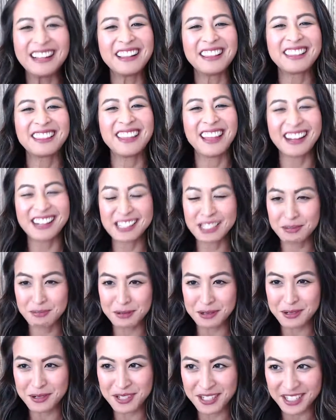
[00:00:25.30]
That is
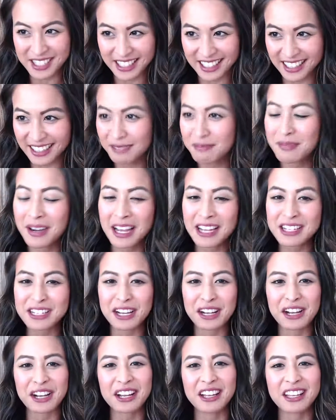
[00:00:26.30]
Poochie, my
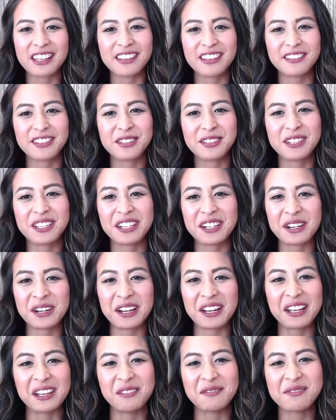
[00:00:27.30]
dog, if you hear
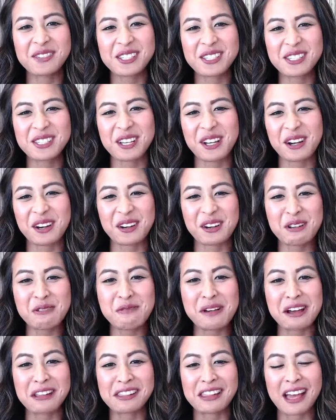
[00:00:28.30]
him. Sorry
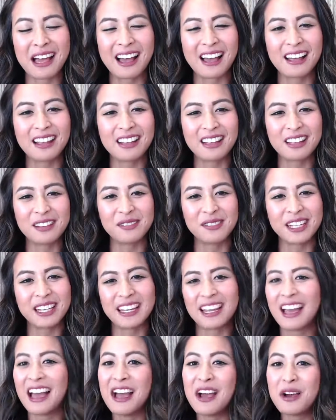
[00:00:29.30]
about that. Let me
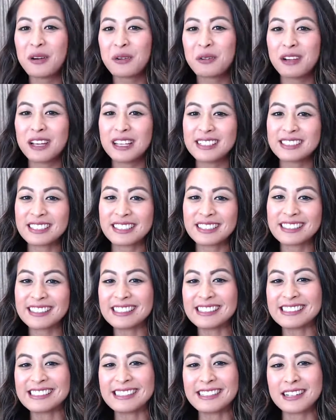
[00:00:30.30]
wait till
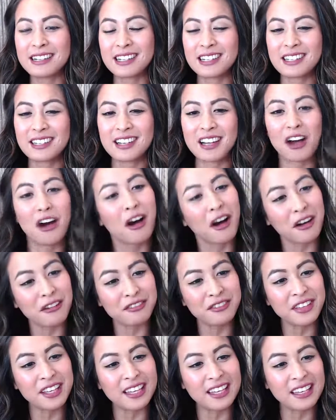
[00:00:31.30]
he's done
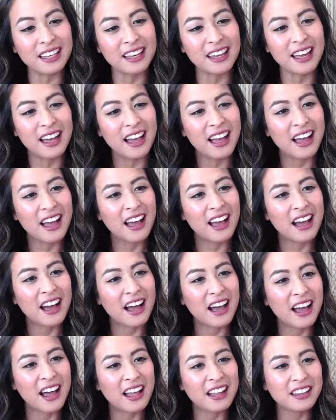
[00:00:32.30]
coughing.
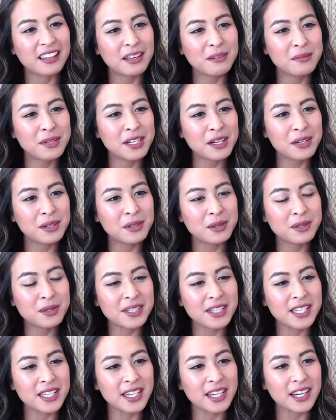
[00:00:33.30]
Let me know who's
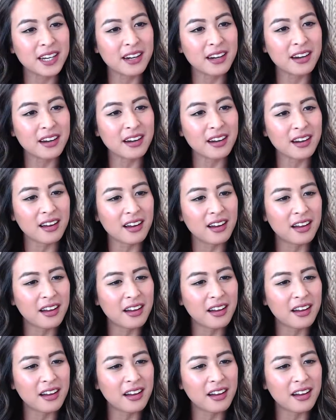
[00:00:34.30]
here.